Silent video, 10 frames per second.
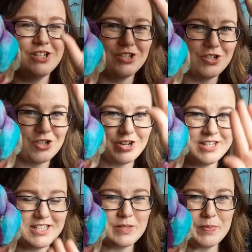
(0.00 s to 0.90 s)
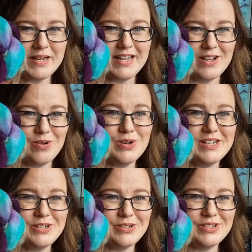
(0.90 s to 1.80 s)
to try and spin it all
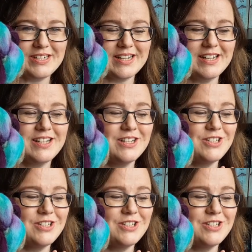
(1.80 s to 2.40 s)
in order,